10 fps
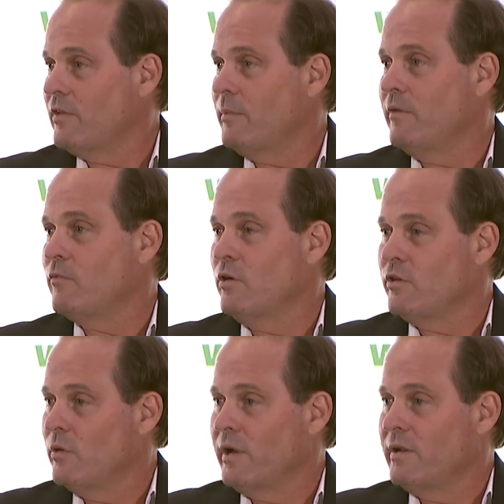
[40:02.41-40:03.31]
If we're
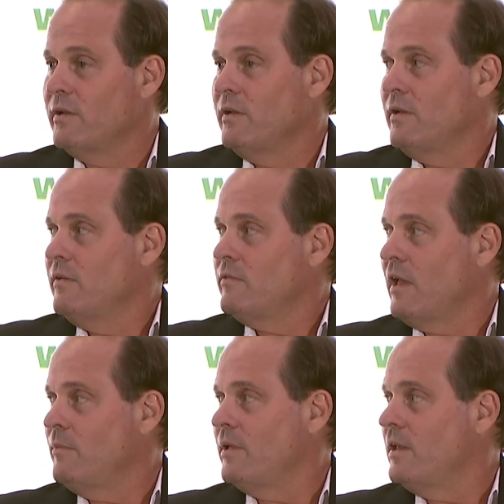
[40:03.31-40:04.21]
doing
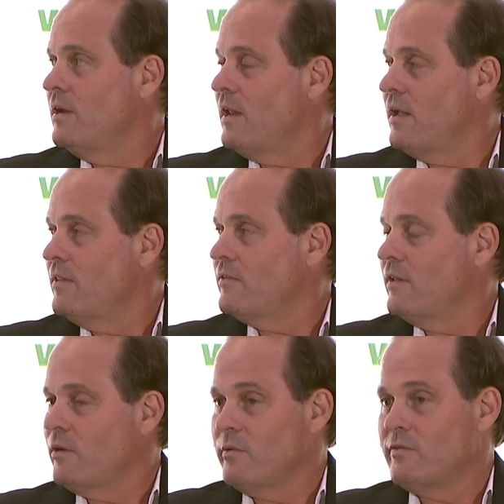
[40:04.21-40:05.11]
10 million a day in this
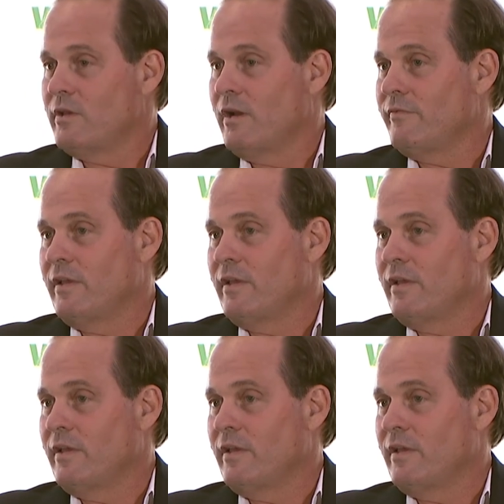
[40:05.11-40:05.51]
illiquid stuff,